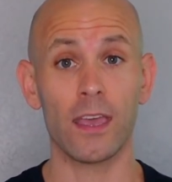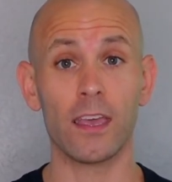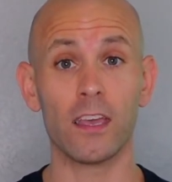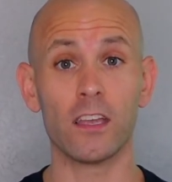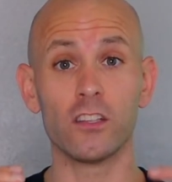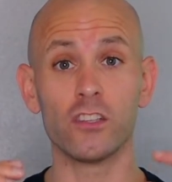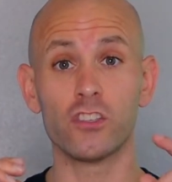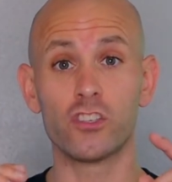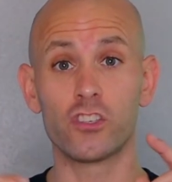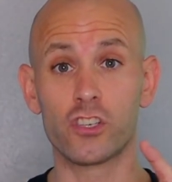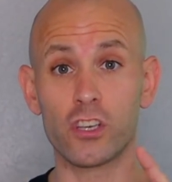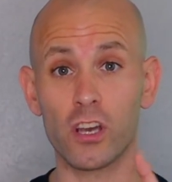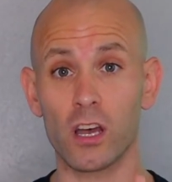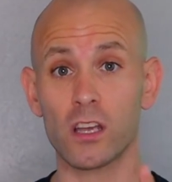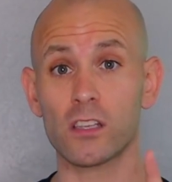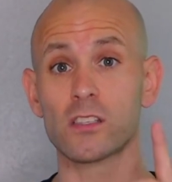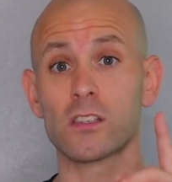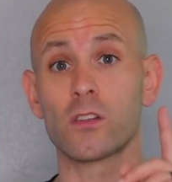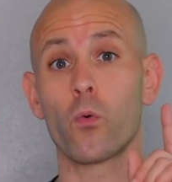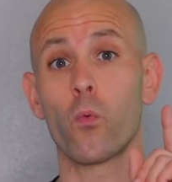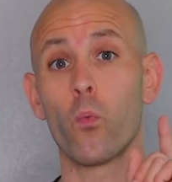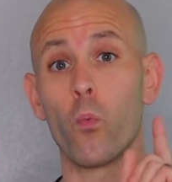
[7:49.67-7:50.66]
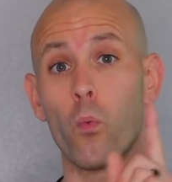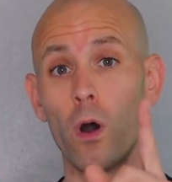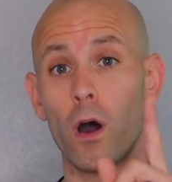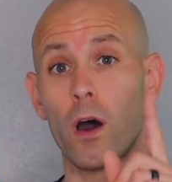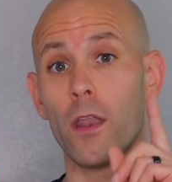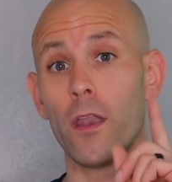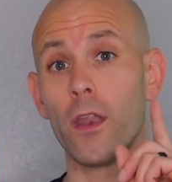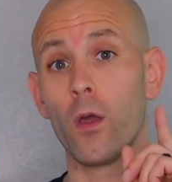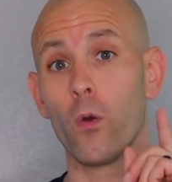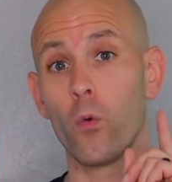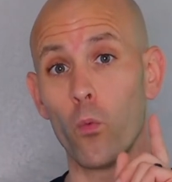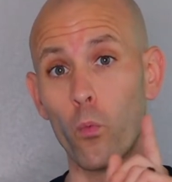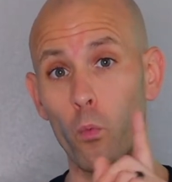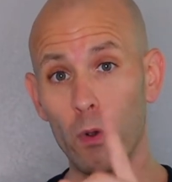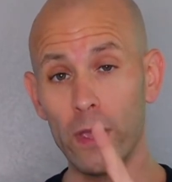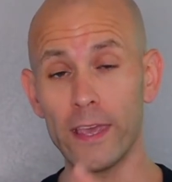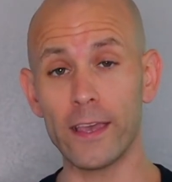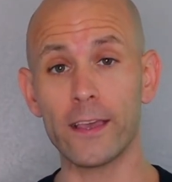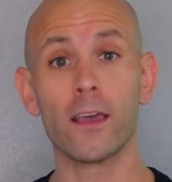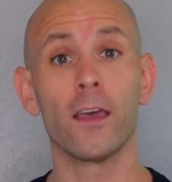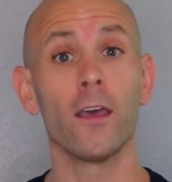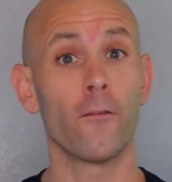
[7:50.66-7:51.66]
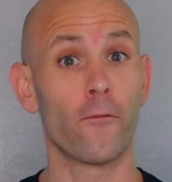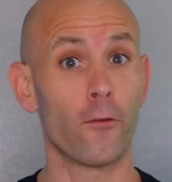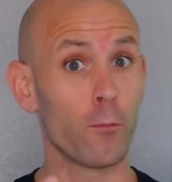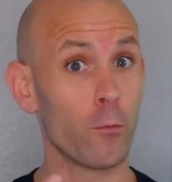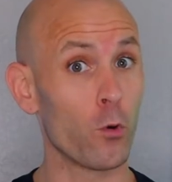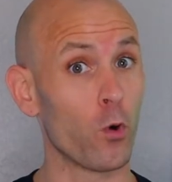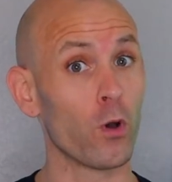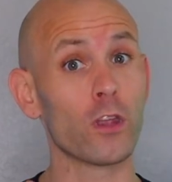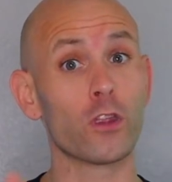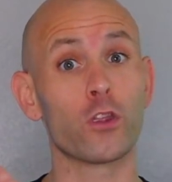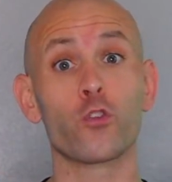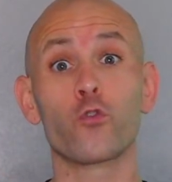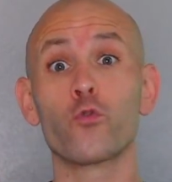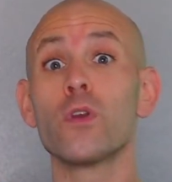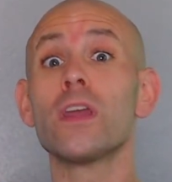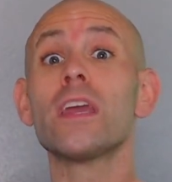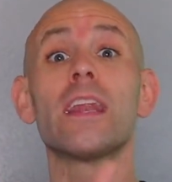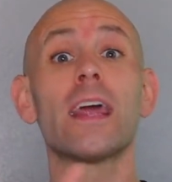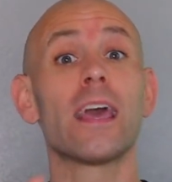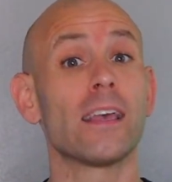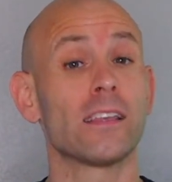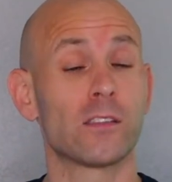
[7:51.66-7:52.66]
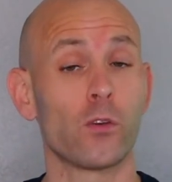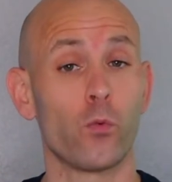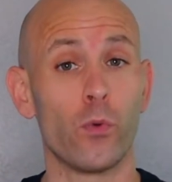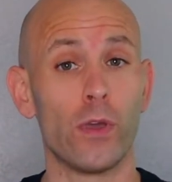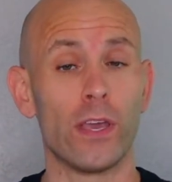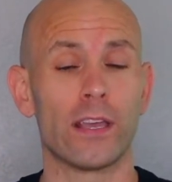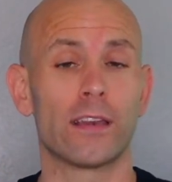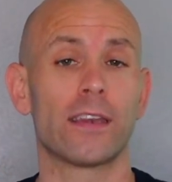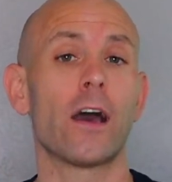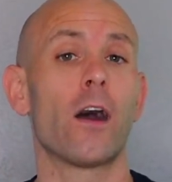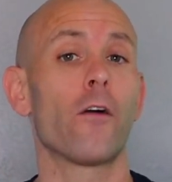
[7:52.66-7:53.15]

in just one week from going three days a week.